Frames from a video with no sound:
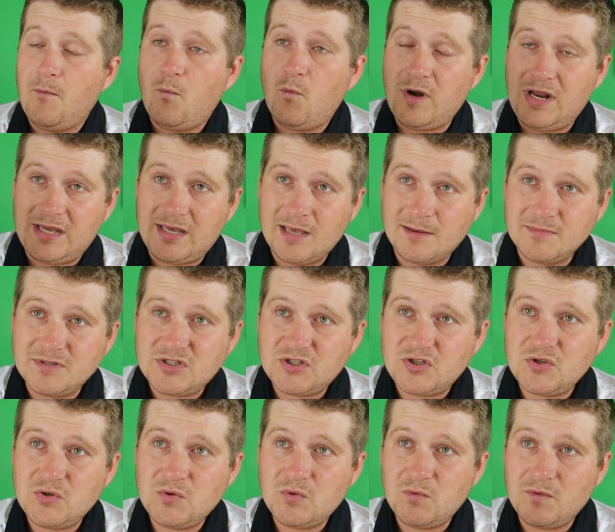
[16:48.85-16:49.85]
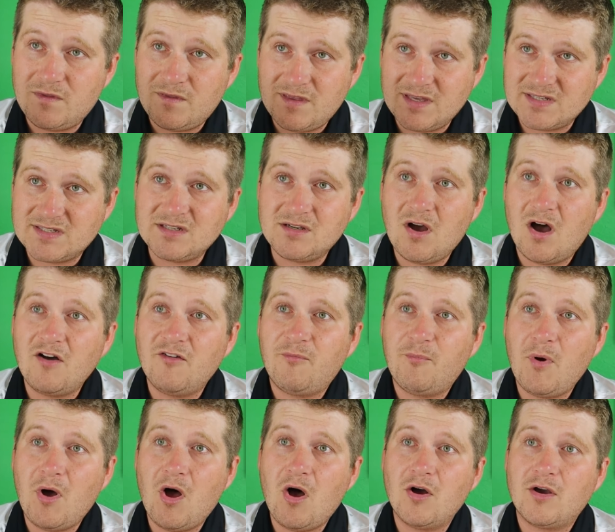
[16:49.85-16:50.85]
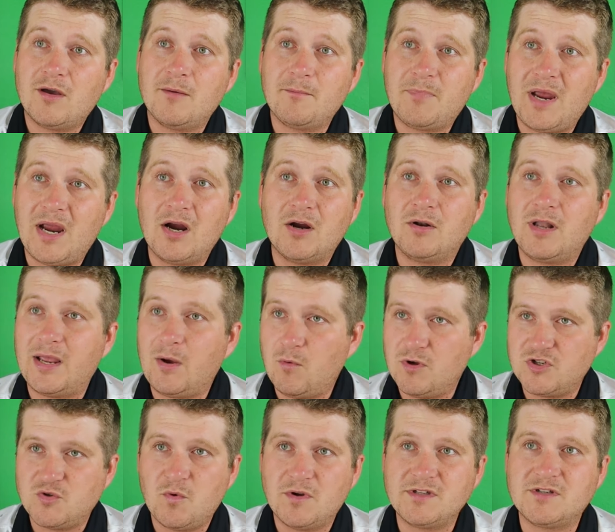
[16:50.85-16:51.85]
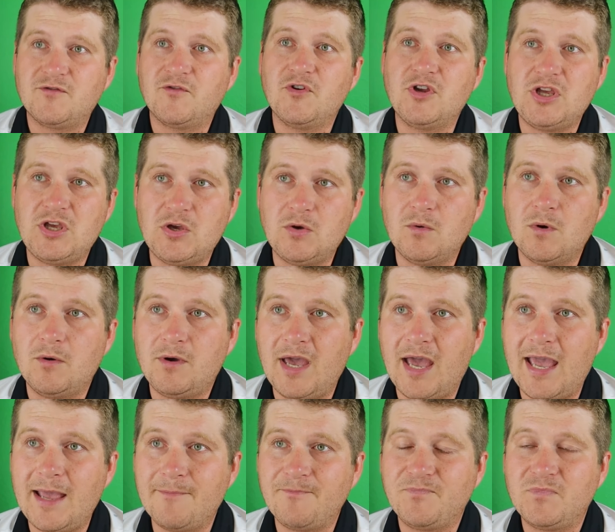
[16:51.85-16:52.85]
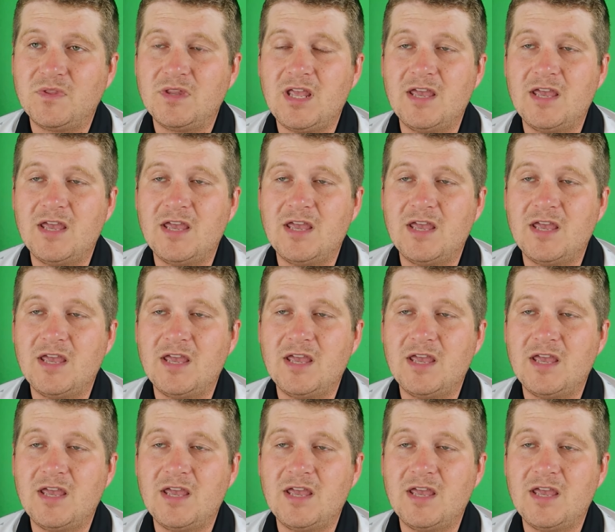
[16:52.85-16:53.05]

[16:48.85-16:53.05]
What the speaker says: When it comes to this golf ball compared, like which one's for you, okay?